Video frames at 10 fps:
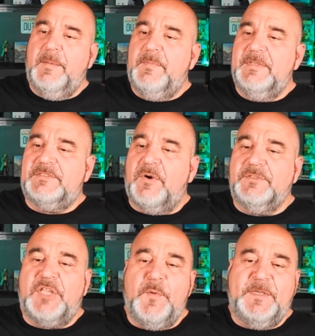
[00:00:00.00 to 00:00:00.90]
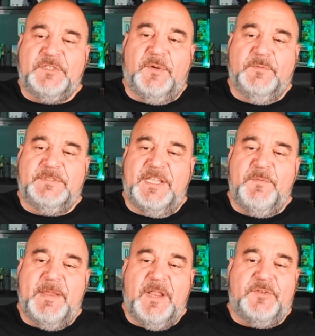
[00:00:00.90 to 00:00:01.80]
But this stars Toby Jones. Now, you
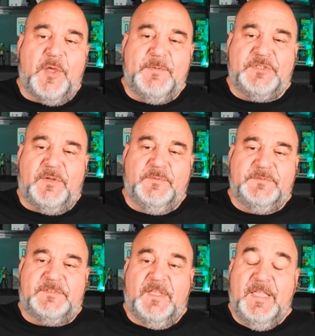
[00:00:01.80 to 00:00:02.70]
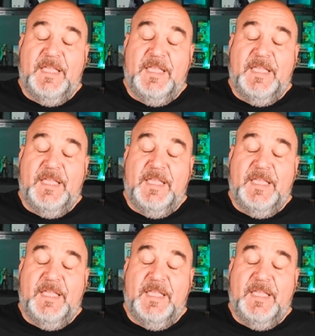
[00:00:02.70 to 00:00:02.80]
may know Toby Jones.